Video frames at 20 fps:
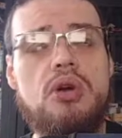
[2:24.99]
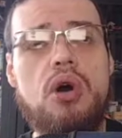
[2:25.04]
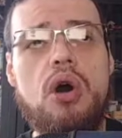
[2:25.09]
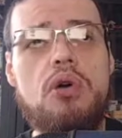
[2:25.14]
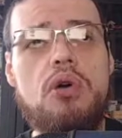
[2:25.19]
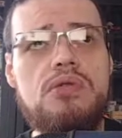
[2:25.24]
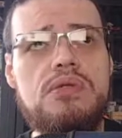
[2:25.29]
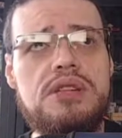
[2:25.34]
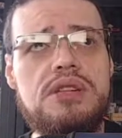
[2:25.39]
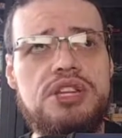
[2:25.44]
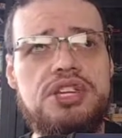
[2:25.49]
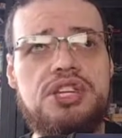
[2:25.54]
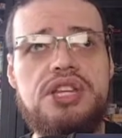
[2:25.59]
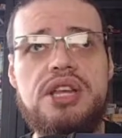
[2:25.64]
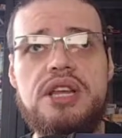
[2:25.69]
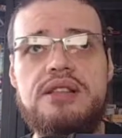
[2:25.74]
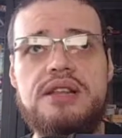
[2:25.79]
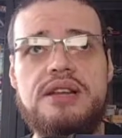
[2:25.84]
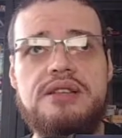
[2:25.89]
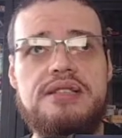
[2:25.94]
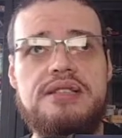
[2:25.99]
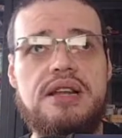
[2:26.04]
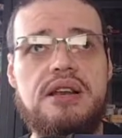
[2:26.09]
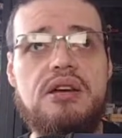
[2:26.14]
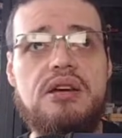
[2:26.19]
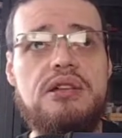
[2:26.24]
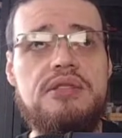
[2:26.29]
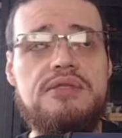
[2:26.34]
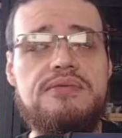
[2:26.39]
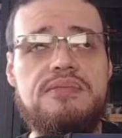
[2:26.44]
Holy shit, that's a
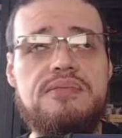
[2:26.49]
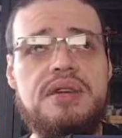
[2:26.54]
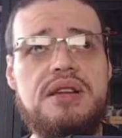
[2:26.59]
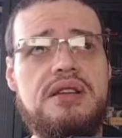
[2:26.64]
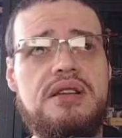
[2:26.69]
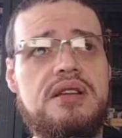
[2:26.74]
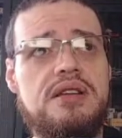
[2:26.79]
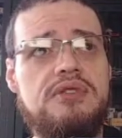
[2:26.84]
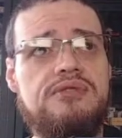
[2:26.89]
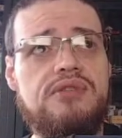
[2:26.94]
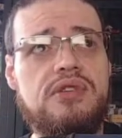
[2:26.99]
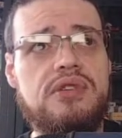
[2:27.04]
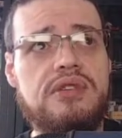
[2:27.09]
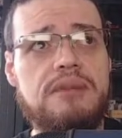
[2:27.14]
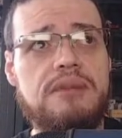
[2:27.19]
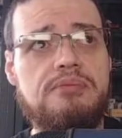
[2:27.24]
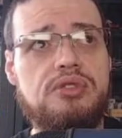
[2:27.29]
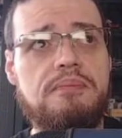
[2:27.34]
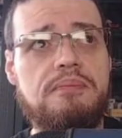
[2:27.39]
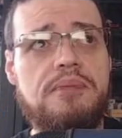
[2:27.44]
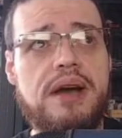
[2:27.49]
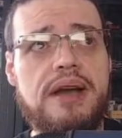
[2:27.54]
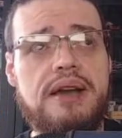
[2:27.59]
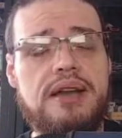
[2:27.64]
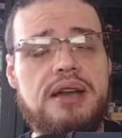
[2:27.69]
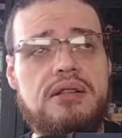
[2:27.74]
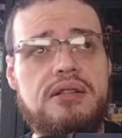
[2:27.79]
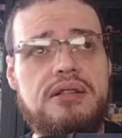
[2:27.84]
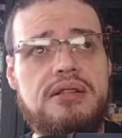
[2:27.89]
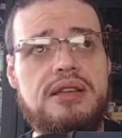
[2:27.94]
lot of money for them to
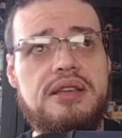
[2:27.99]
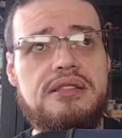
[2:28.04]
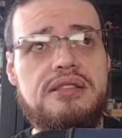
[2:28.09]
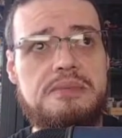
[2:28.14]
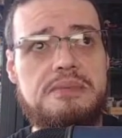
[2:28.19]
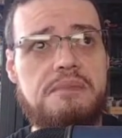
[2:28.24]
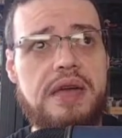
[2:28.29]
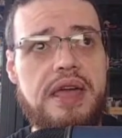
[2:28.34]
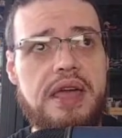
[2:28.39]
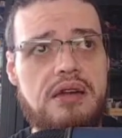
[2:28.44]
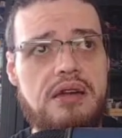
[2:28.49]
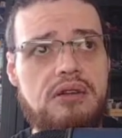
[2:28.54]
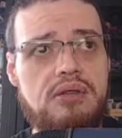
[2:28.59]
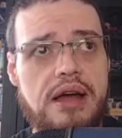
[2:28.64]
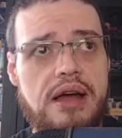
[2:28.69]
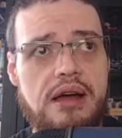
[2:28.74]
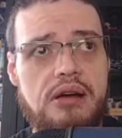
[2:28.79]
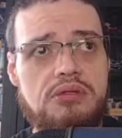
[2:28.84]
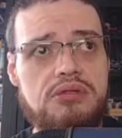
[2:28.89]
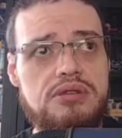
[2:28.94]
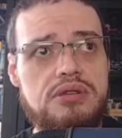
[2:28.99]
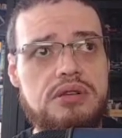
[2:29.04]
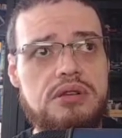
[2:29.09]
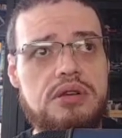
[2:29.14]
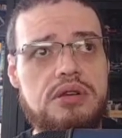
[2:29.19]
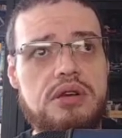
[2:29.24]
bail this pedo out.